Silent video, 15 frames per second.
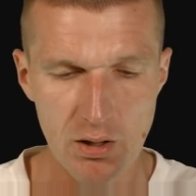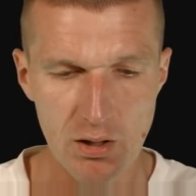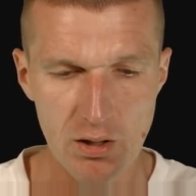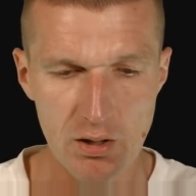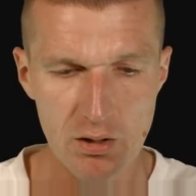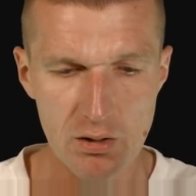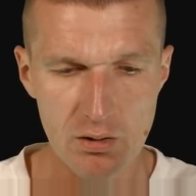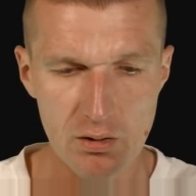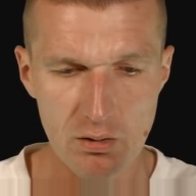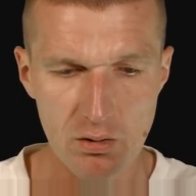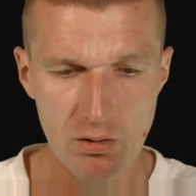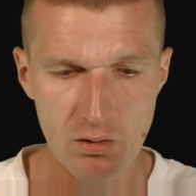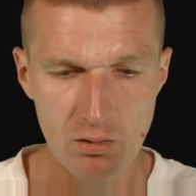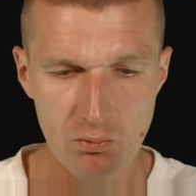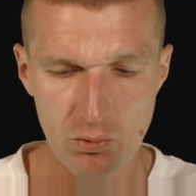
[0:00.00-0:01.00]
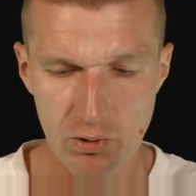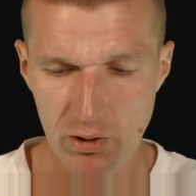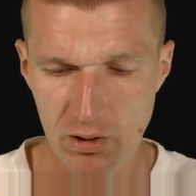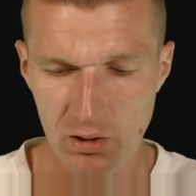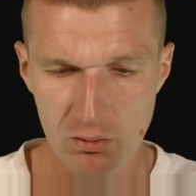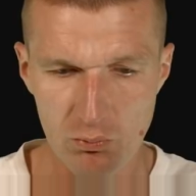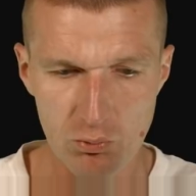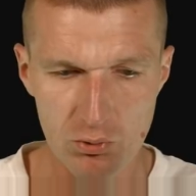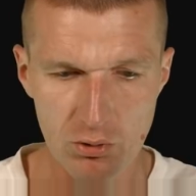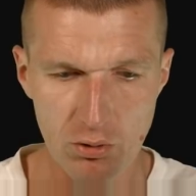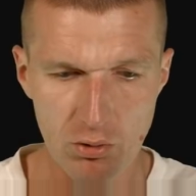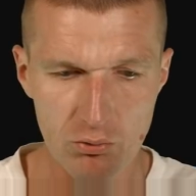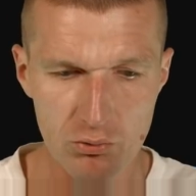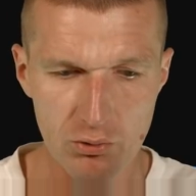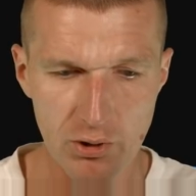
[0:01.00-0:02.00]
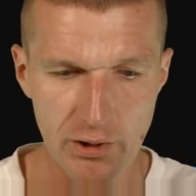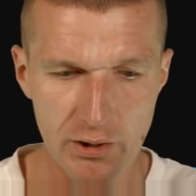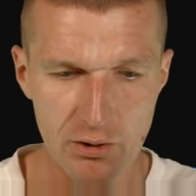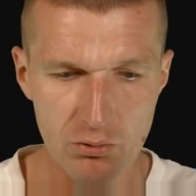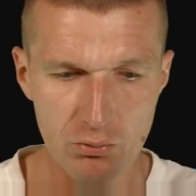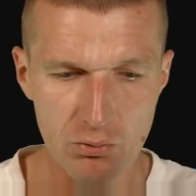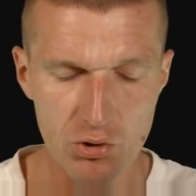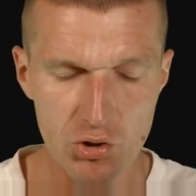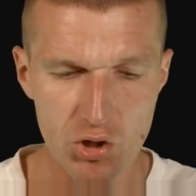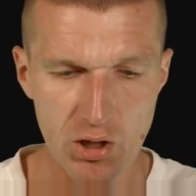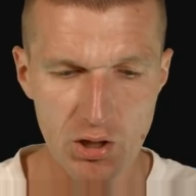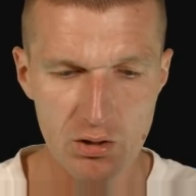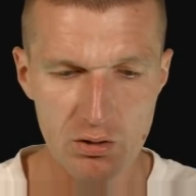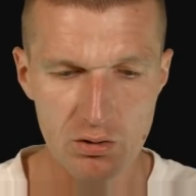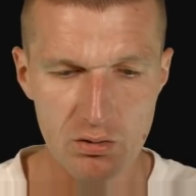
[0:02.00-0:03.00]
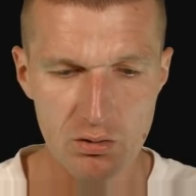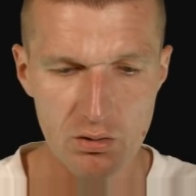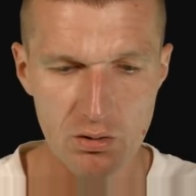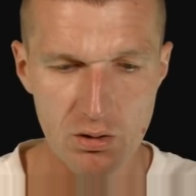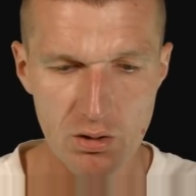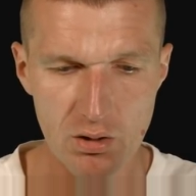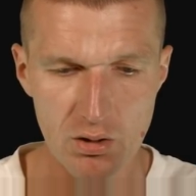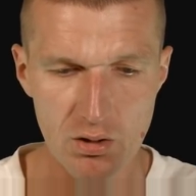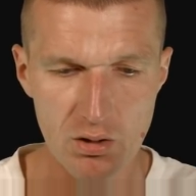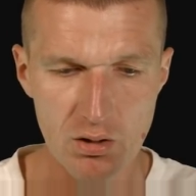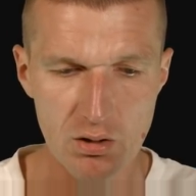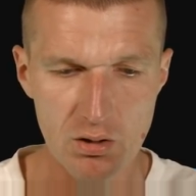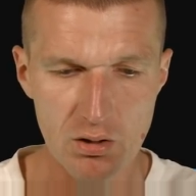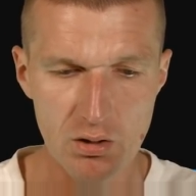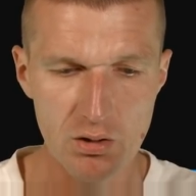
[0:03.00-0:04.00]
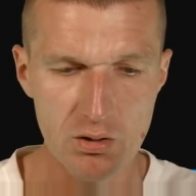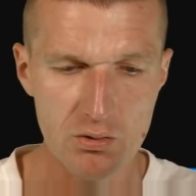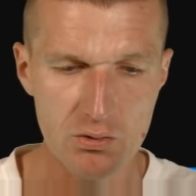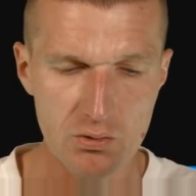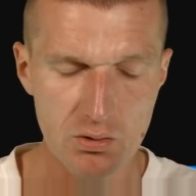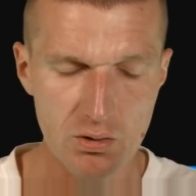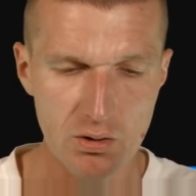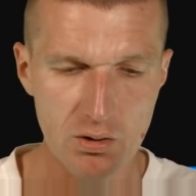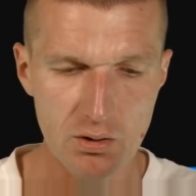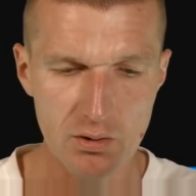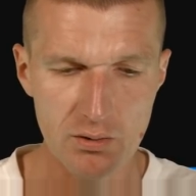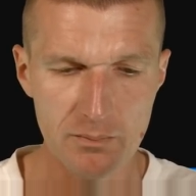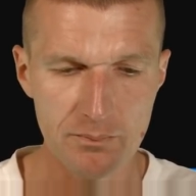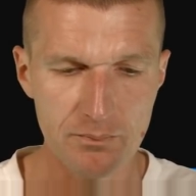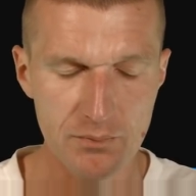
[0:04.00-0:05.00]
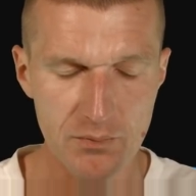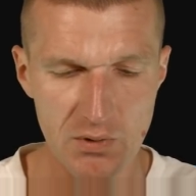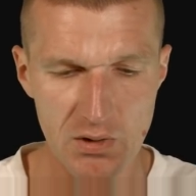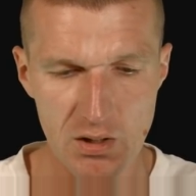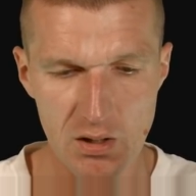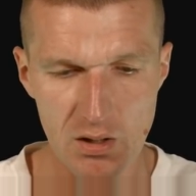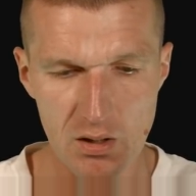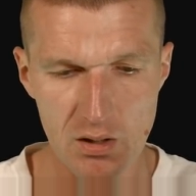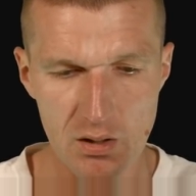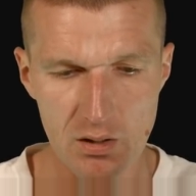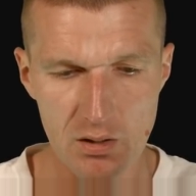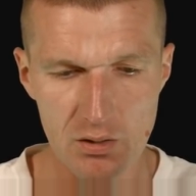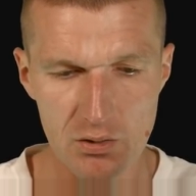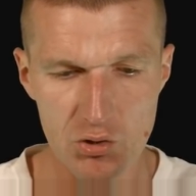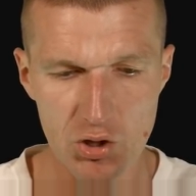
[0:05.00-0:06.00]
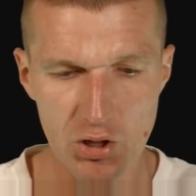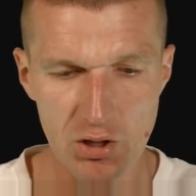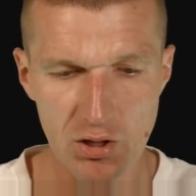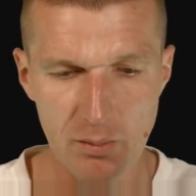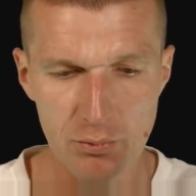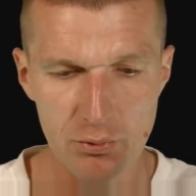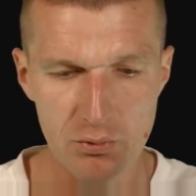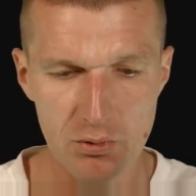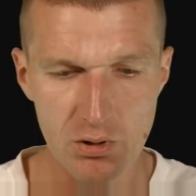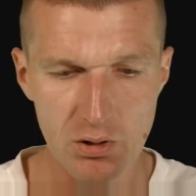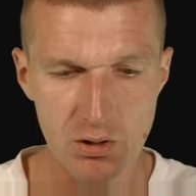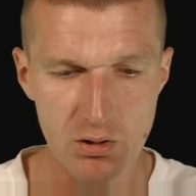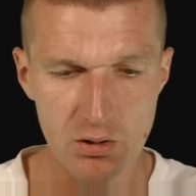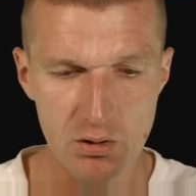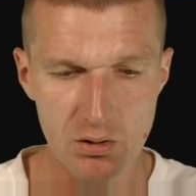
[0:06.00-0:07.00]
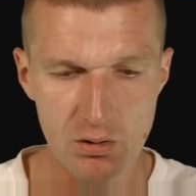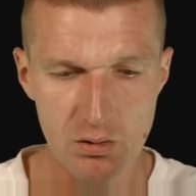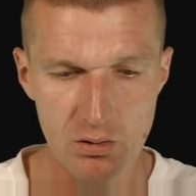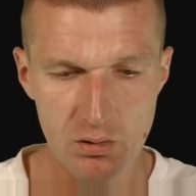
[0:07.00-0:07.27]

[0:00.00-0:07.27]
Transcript: and what I would also like to inject is the JWT